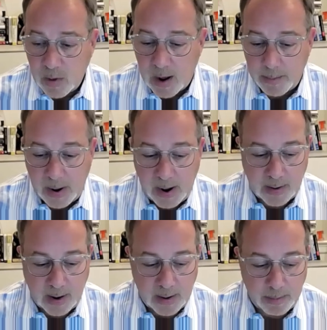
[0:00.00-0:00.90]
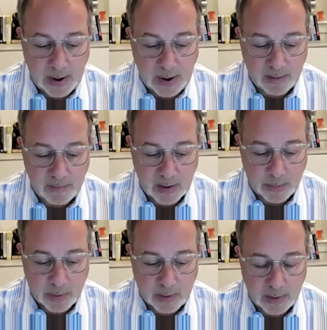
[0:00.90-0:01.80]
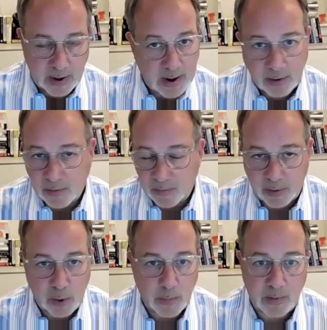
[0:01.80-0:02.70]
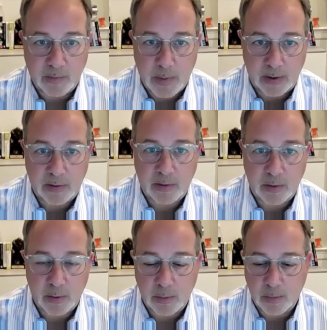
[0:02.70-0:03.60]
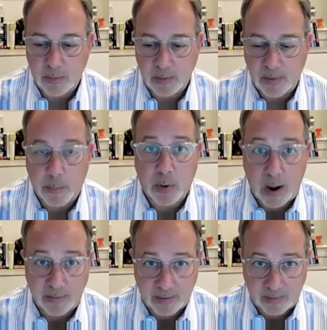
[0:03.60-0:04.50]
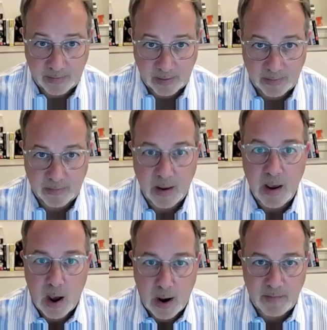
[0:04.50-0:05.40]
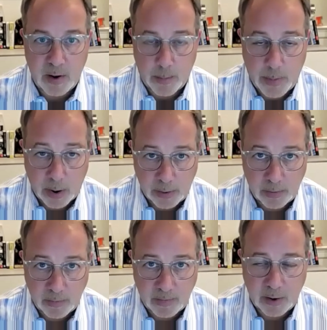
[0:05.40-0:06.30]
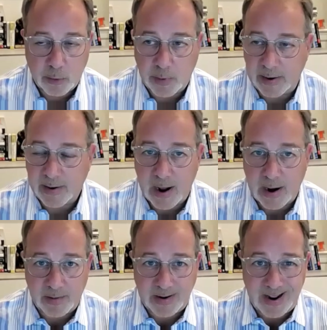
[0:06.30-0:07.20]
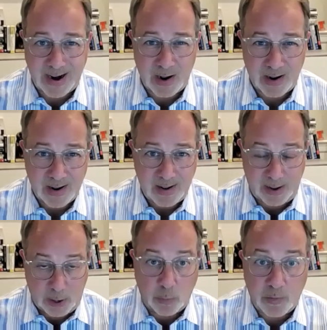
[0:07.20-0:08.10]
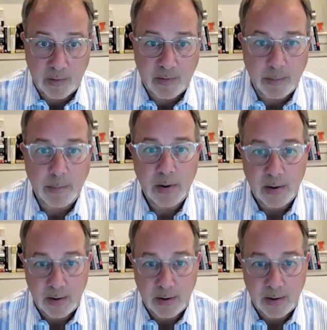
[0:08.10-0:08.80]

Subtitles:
and make it available, again, not just to humans, but to the processes of their partners, and create kind of a data ecosystem,